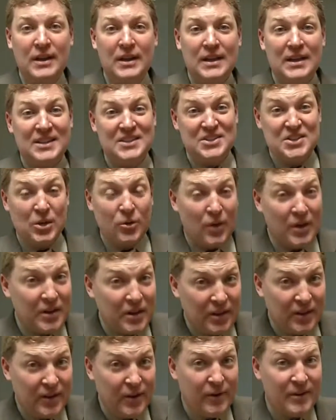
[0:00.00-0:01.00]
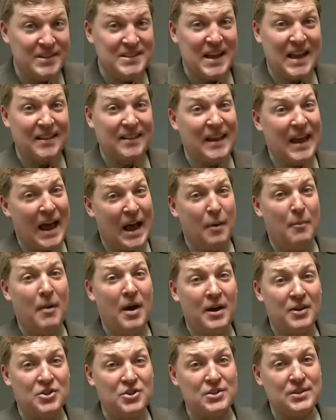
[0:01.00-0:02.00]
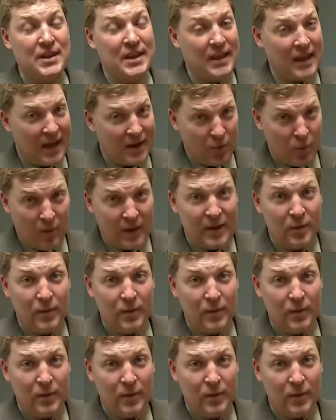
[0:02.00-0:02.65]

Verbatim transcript: It's still unclear exactly how much they got away